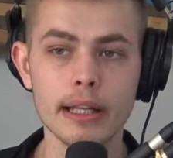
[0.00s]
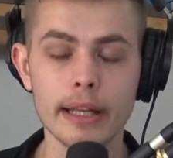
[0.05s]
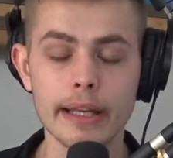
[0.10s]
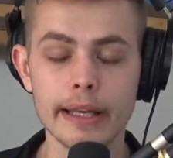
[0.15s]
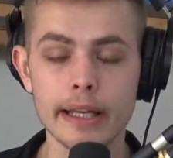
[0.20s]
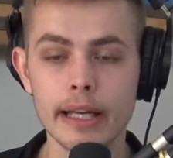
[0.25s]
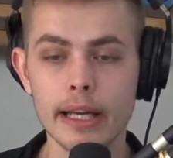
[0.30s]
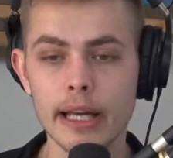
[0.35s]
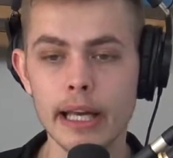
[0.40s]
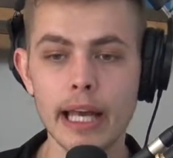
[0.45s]

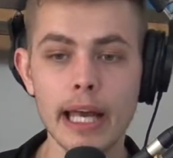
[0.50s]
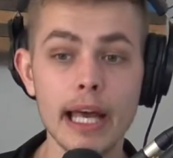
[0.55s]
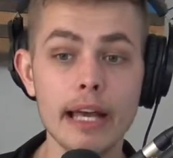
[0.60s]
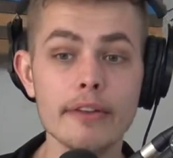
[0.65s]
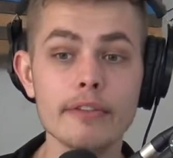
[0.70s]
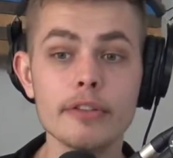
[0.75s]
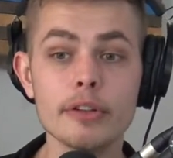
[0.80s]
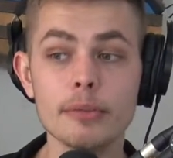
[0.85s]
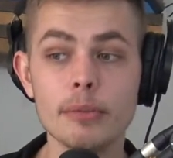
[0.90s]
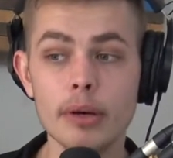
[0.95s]
Like
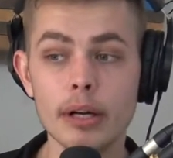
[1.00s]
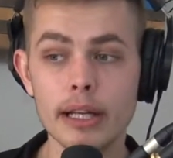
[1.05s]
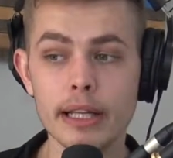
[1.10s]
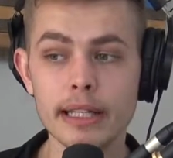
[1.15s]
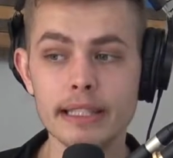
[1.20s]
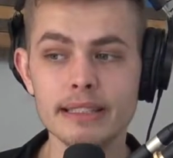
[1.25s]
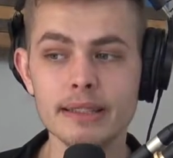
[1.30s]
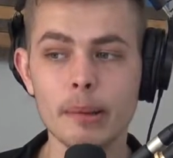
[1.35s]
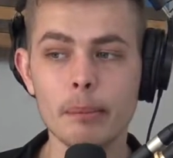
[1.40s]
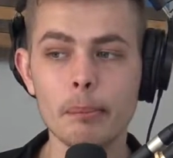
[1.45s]
everybody
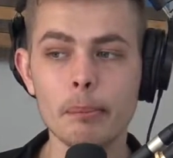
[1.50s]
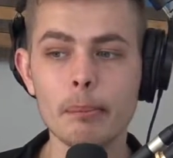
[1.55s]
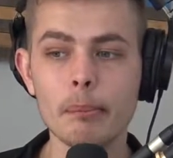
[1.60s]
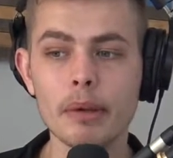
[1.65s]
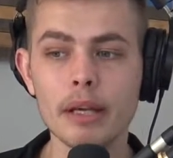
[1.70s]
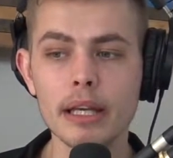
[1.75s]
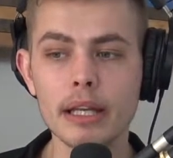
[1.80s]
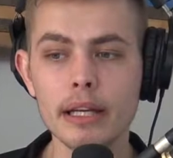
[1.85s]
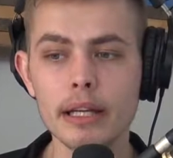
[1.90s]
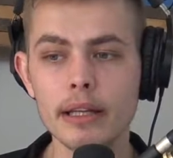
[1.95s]
is
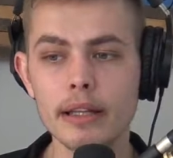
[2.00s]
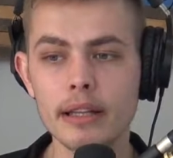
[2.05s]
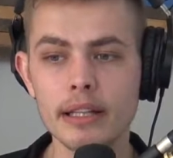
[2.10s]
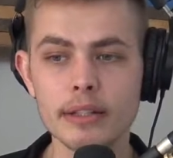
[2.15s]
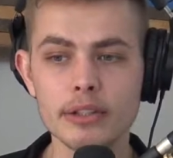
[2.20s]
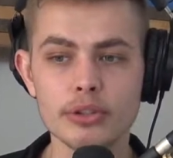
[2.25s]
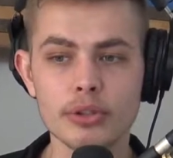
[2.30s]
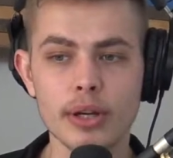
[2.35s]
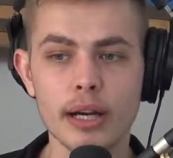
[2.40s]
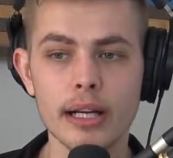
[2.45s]
immediately
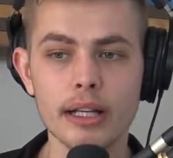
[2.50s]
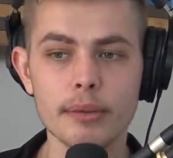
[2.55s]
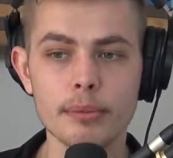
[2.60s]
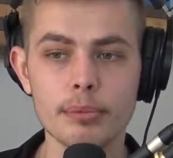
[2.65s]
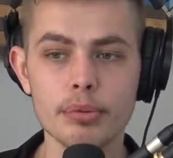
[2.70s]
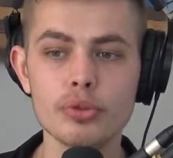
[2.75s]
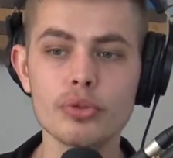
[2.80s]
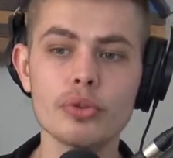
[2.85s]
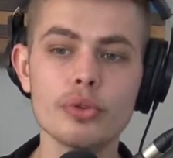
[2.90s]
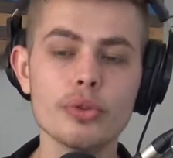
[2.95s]
trying to
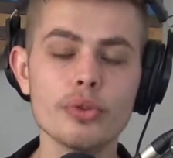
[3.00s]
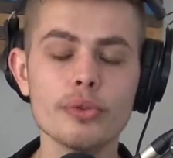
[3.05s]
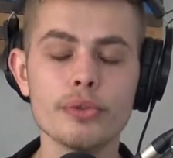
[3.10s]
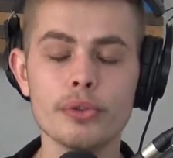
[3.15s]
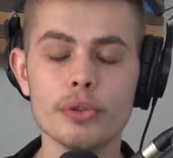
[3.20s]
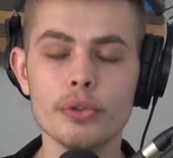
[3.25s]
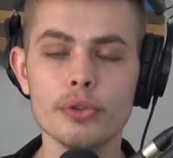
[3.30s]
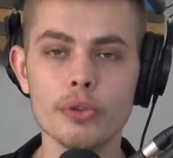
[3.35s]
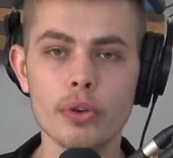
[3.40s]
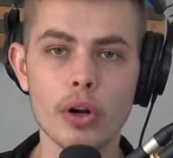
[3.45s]
prove
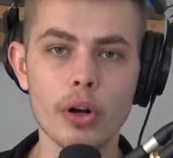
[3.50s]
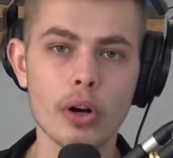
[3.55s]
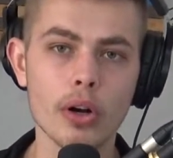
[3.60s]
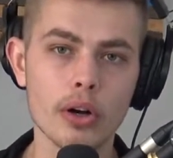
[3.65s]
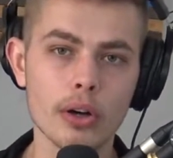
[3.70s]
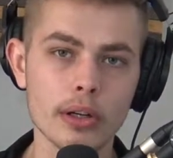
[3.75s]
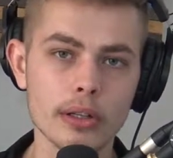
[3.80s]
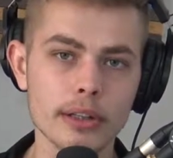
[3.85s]
you wrong.